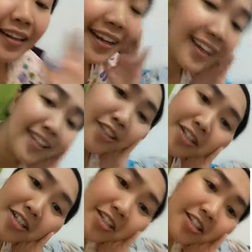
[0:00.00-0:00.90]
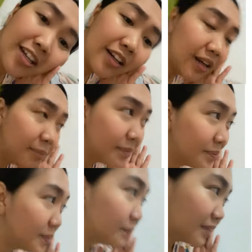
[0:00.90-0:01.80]
I can't just shut up
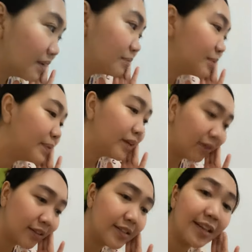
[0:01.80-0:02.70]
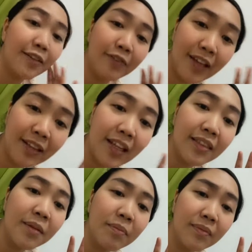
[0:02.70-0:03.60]
sometimes because if I let
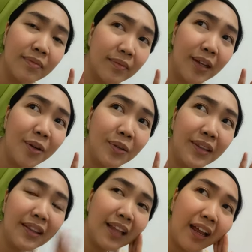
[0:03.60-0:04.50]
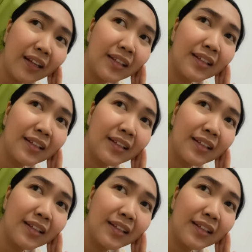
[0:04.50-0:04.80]
them, I don't like